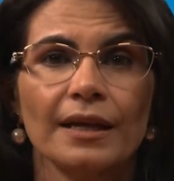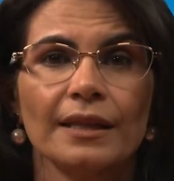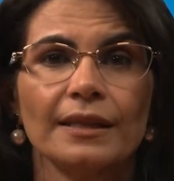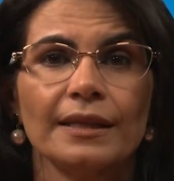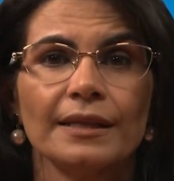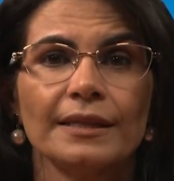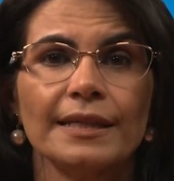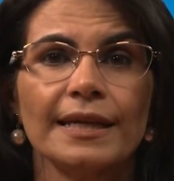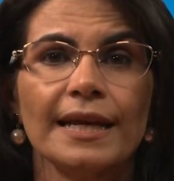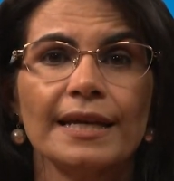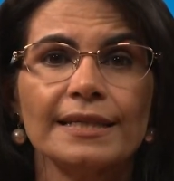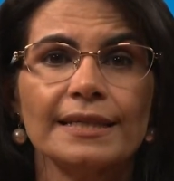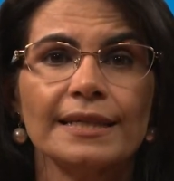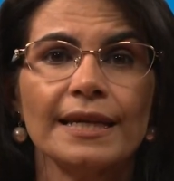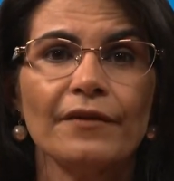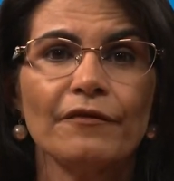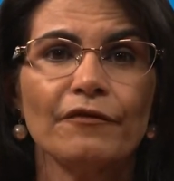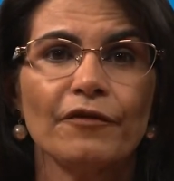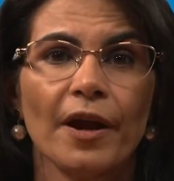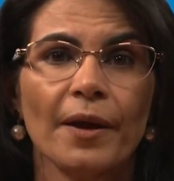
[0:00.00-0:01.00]
The
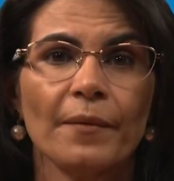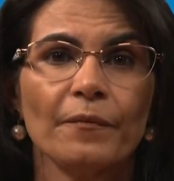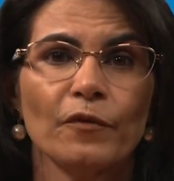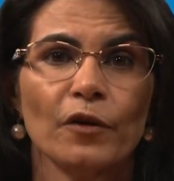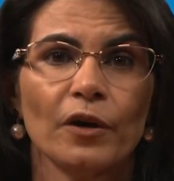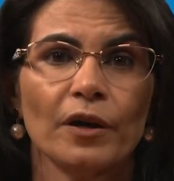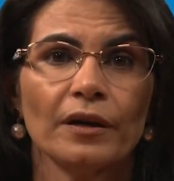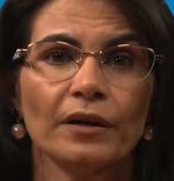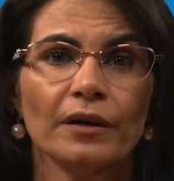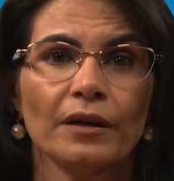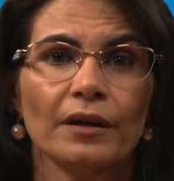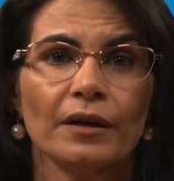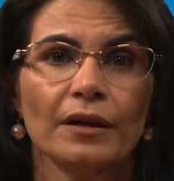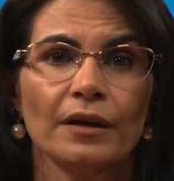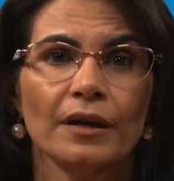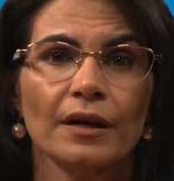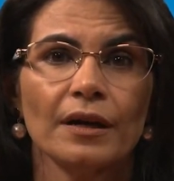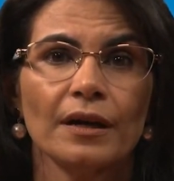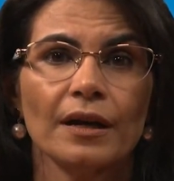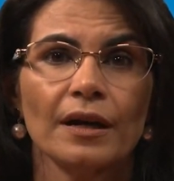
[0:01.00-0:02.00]
TSD framework
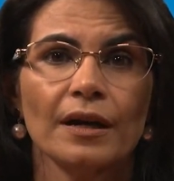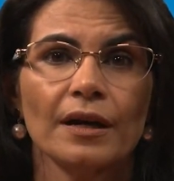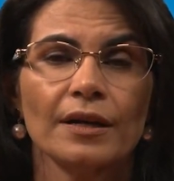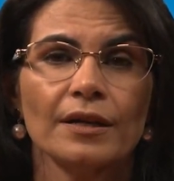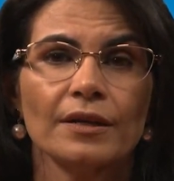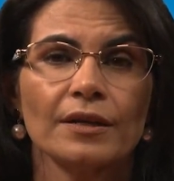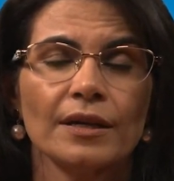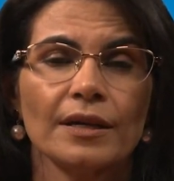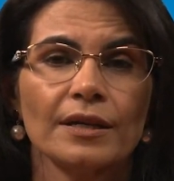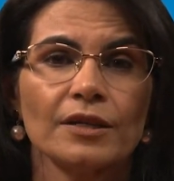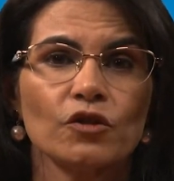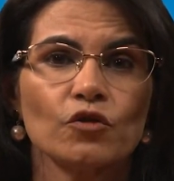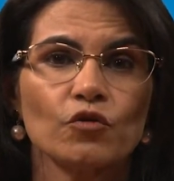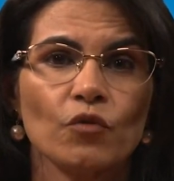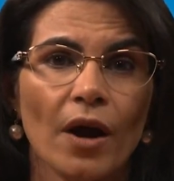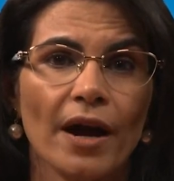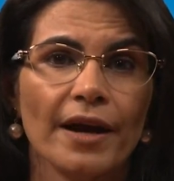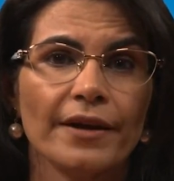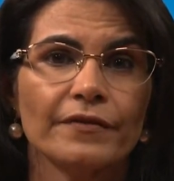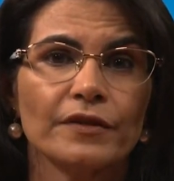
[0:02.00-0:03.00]

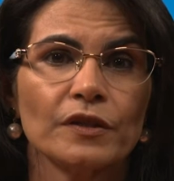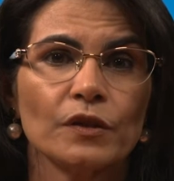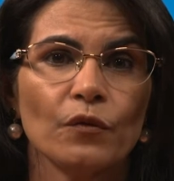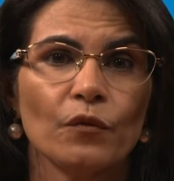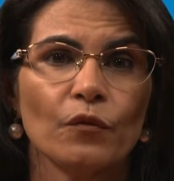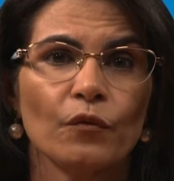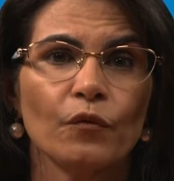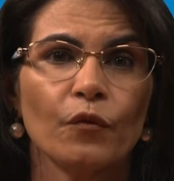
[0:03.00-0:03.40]
strives